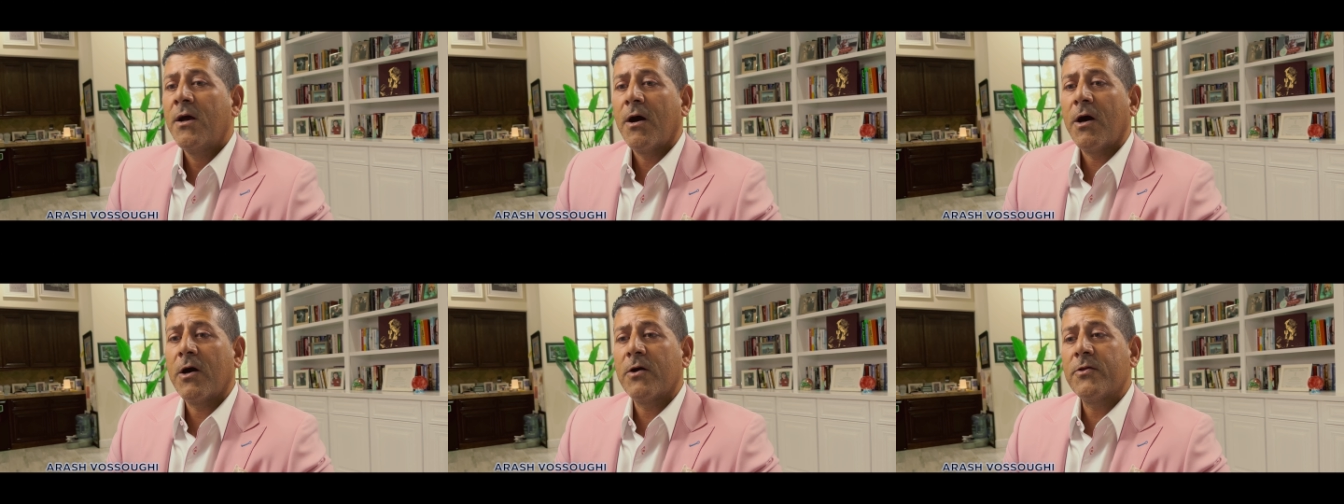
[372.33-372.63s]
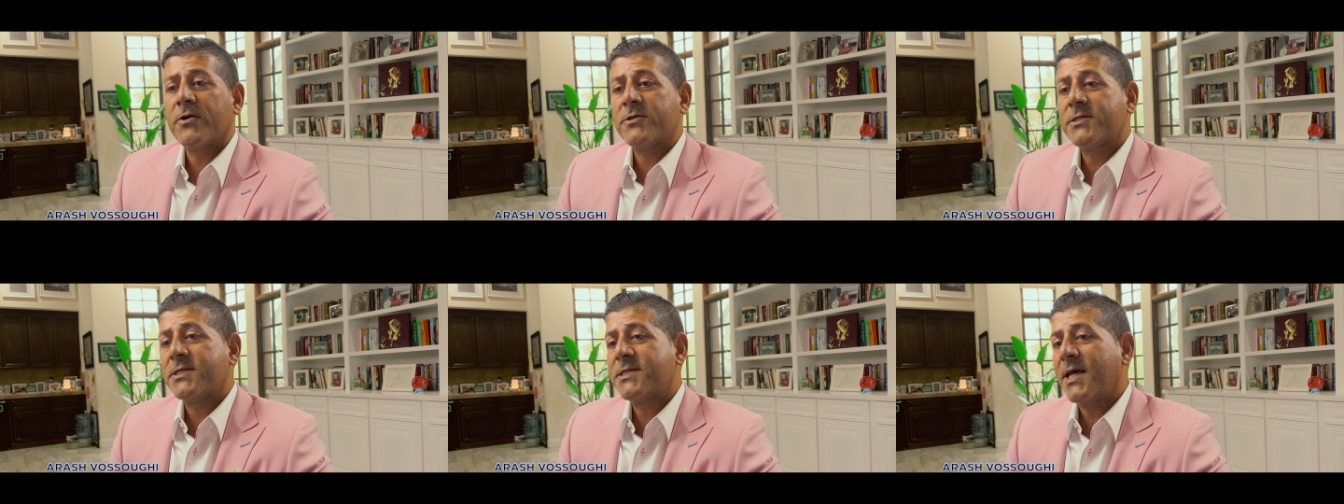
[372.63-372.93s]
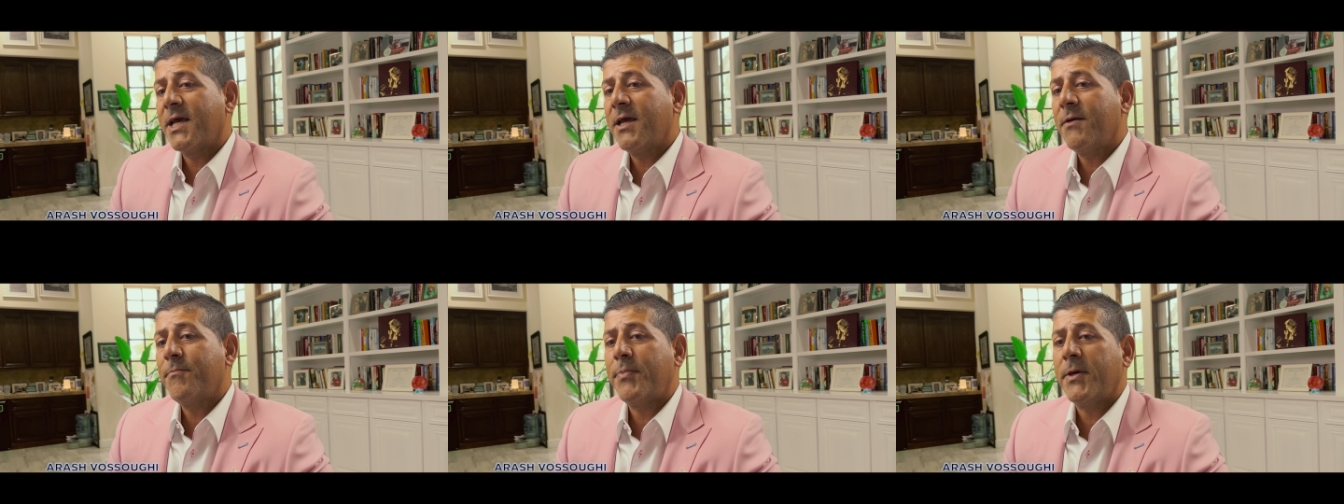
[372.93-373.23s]
are the
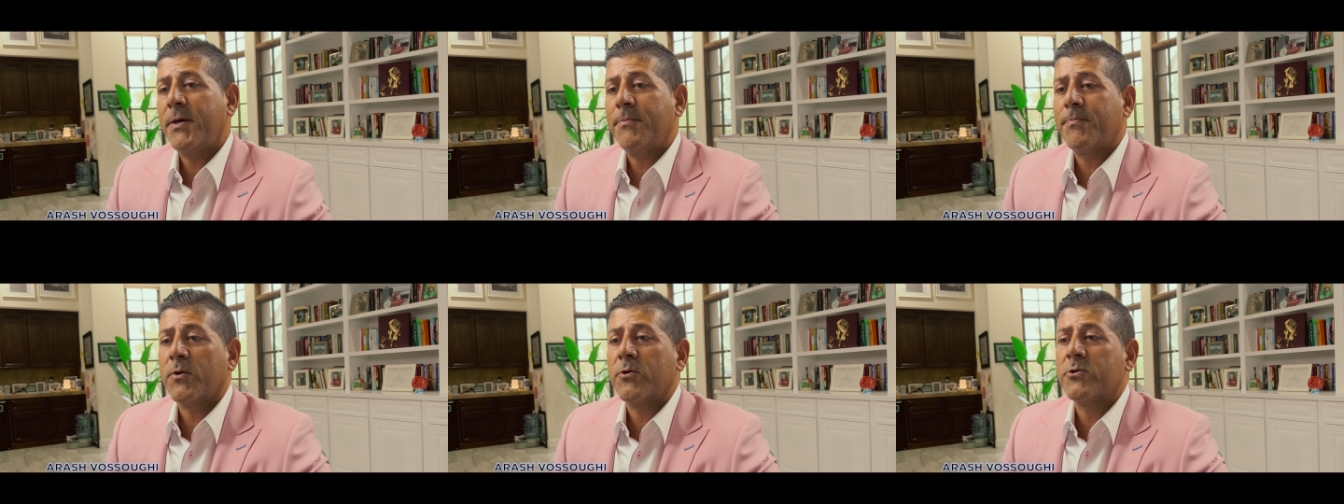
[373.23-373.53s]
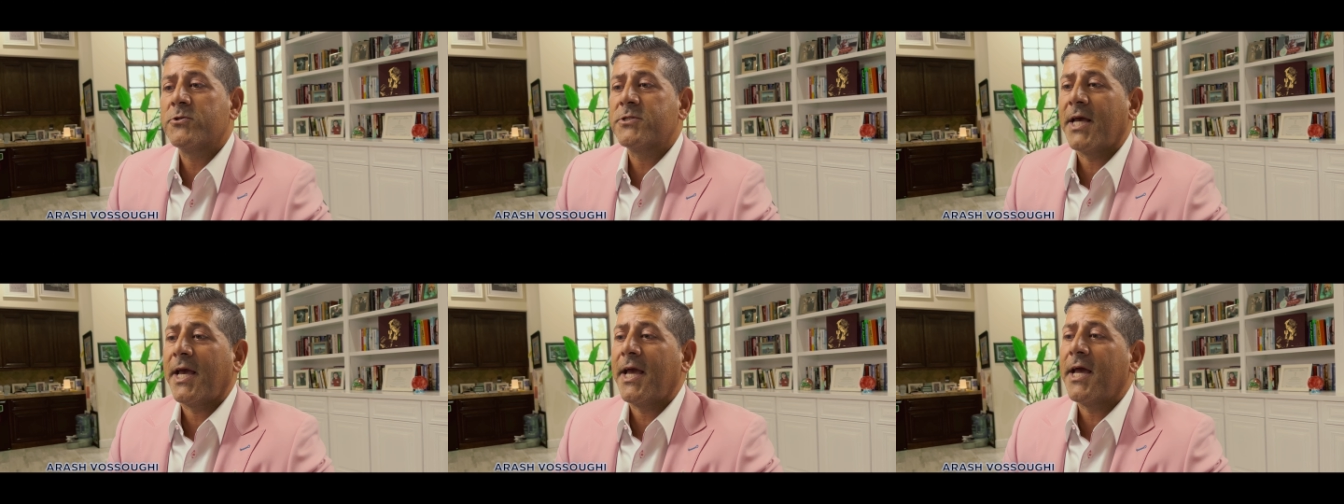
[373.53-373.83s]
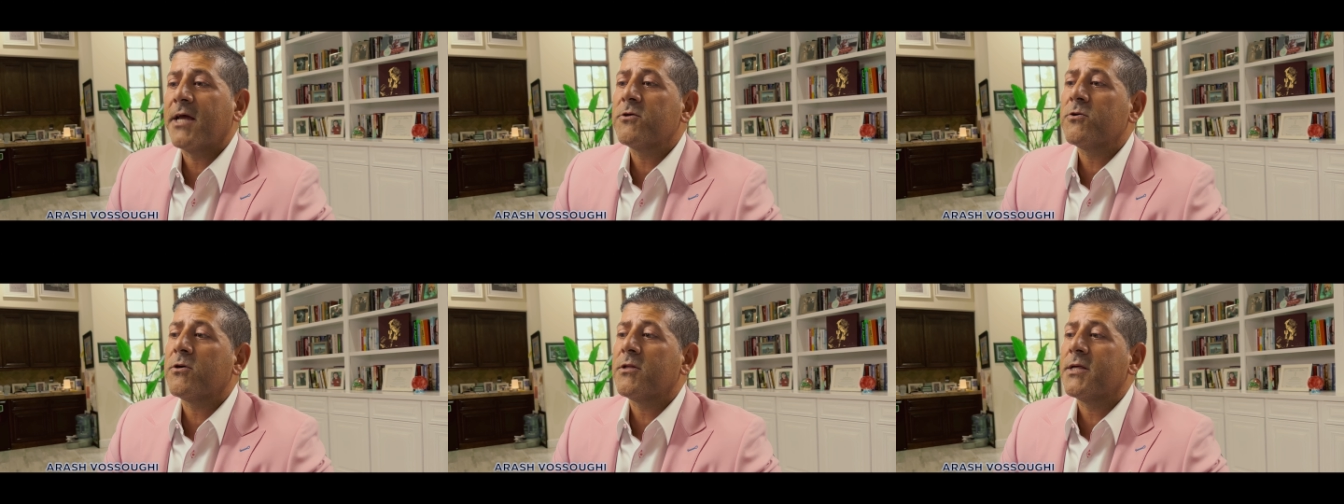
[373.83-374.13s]
same people whose
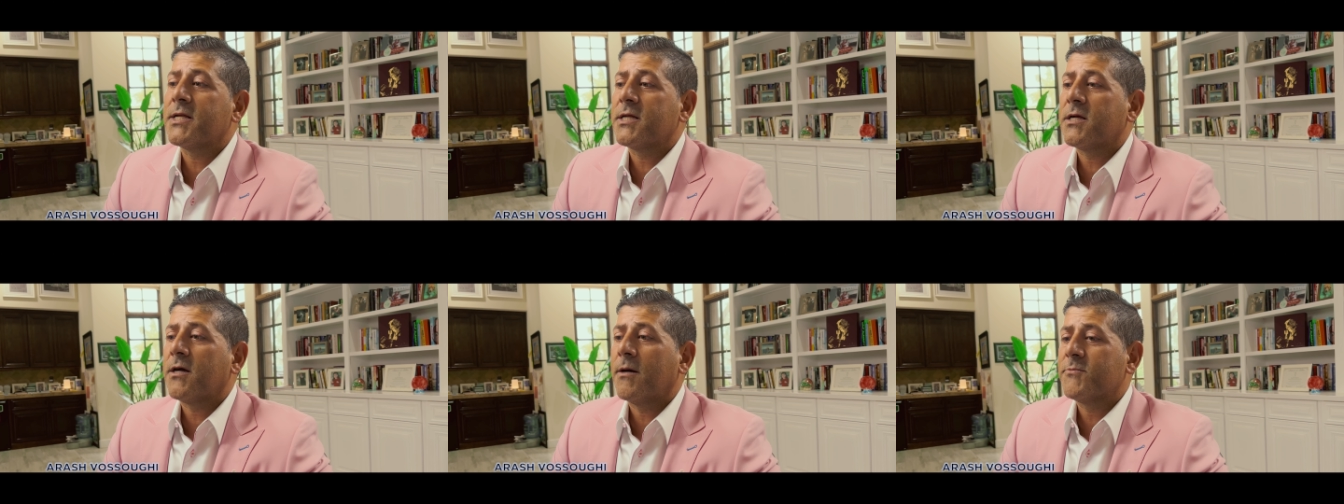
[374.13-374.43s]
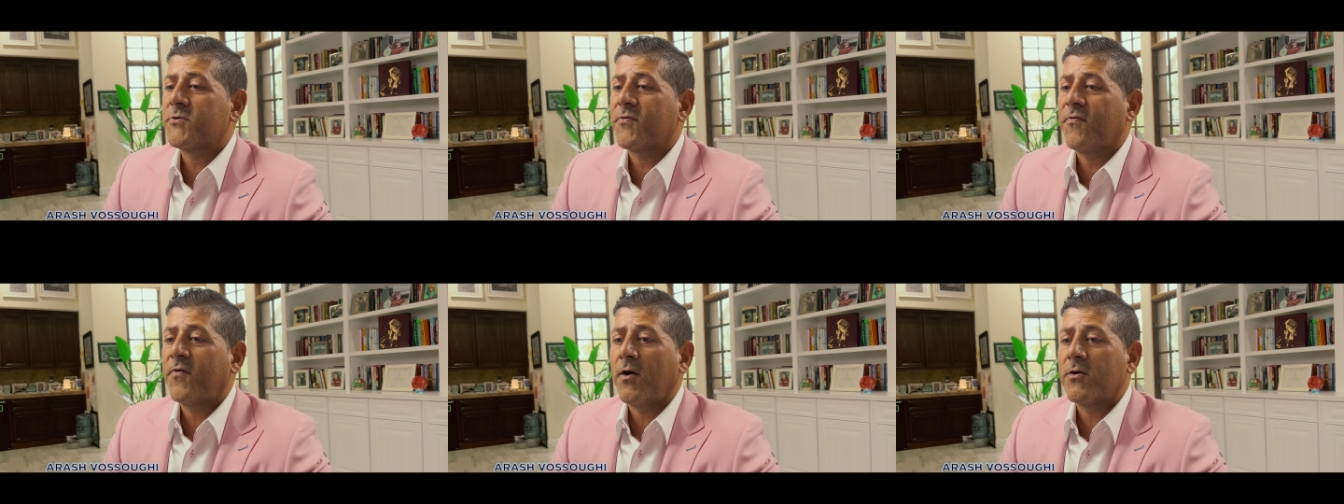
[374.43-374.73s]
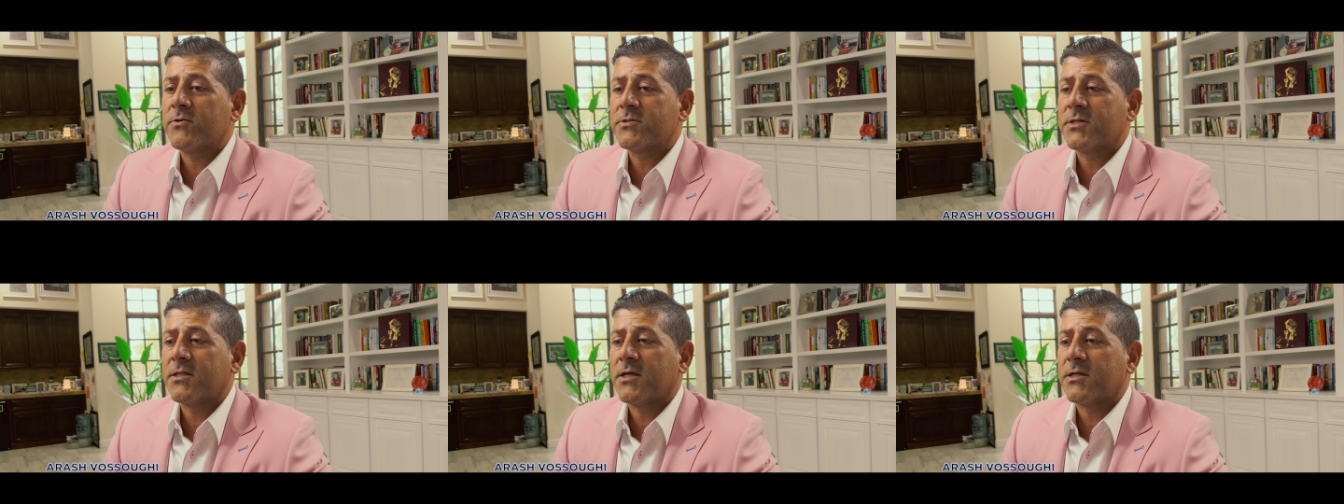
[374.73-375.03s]
annual incomes
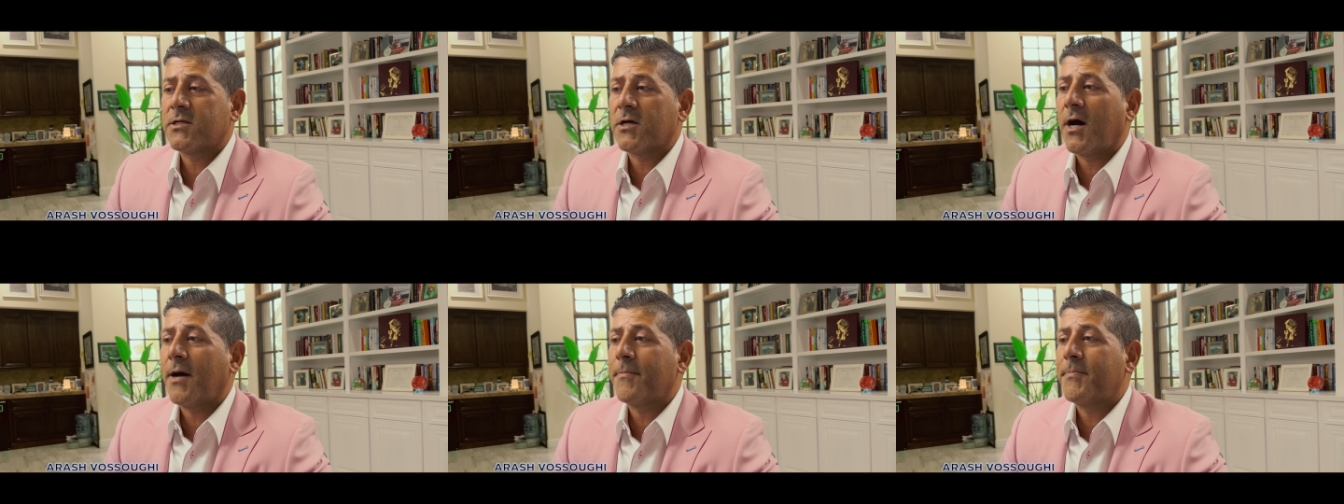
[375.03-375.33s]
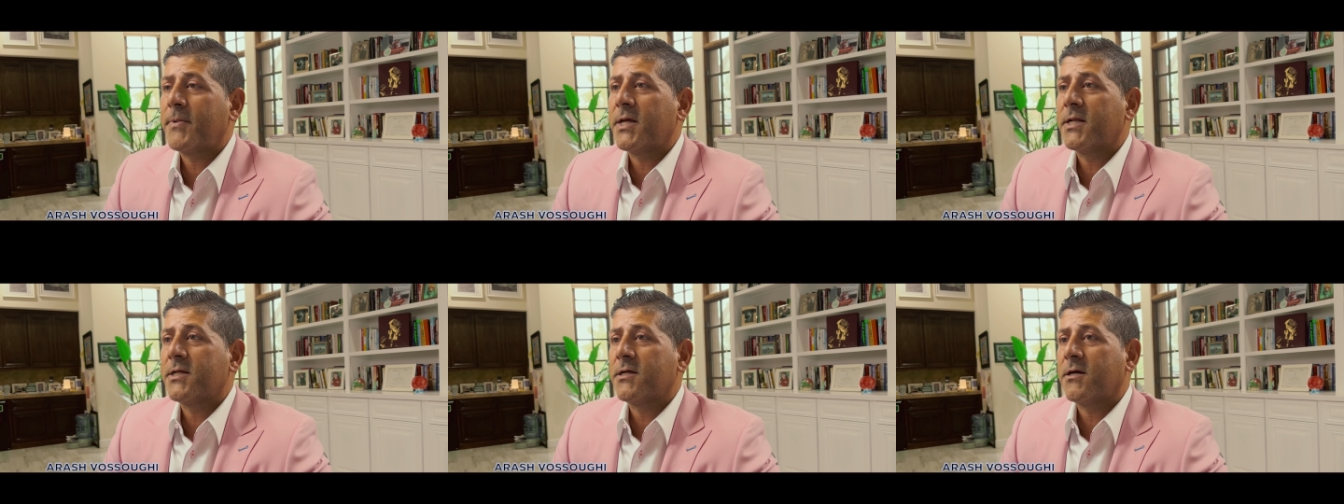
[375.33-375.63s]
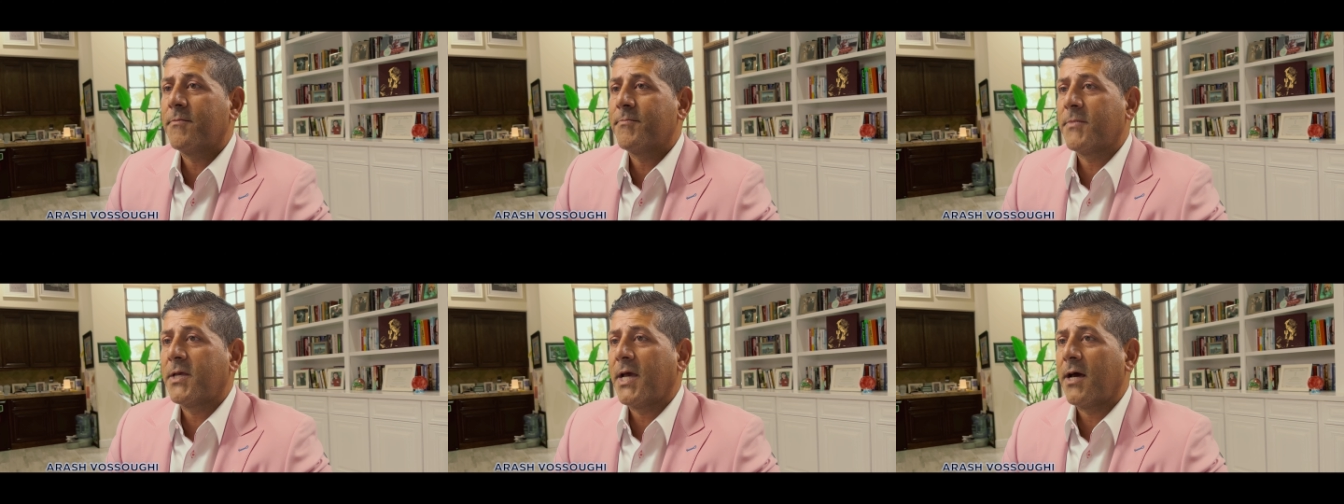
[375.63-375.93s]
falls in the top
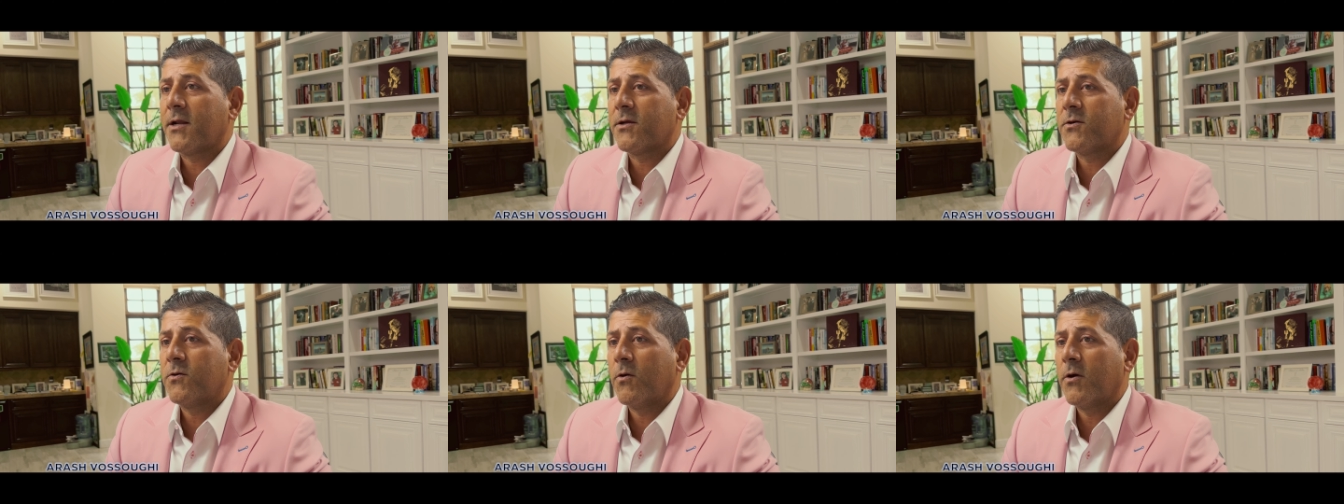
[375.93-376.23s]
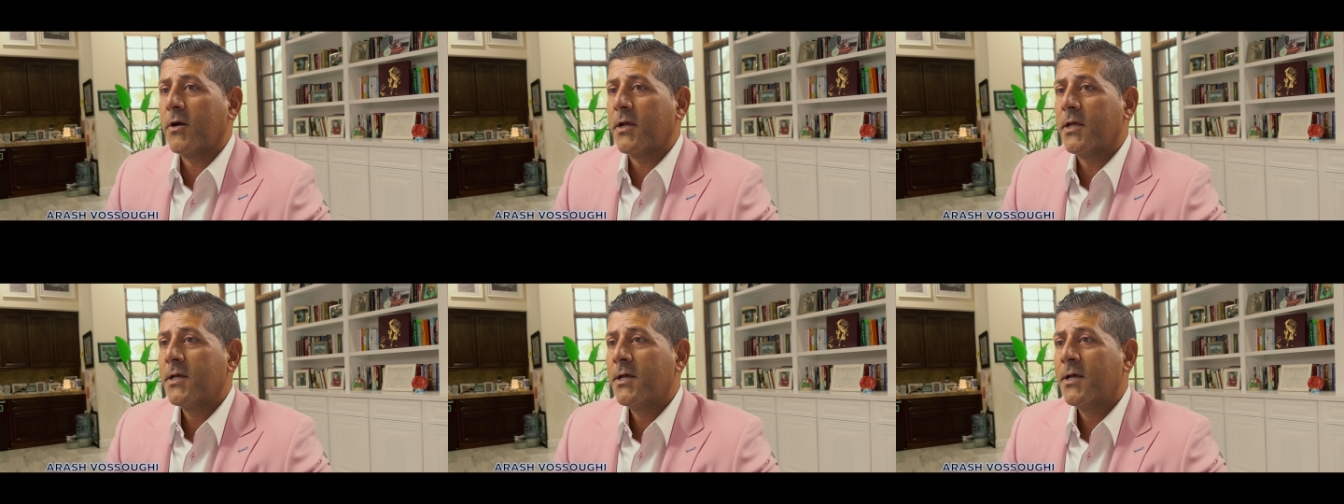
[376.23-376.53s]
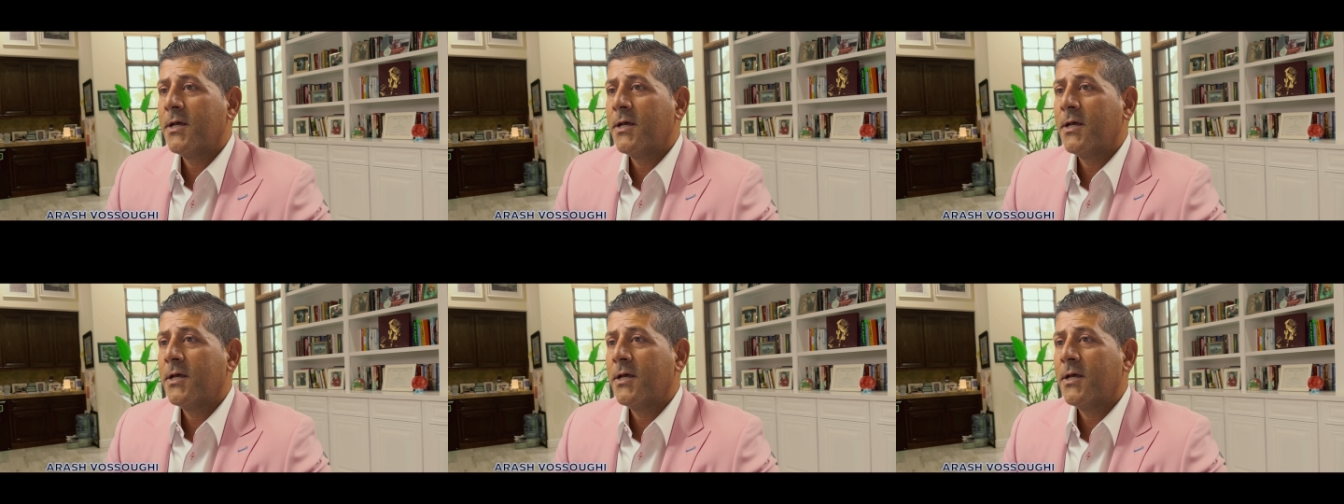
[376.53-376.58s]
income category.